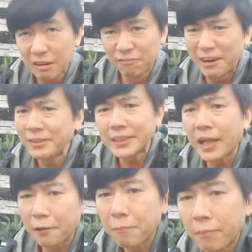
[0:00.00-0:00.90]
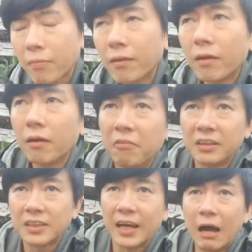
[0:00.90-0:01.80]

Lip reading: Very slight. Very slight.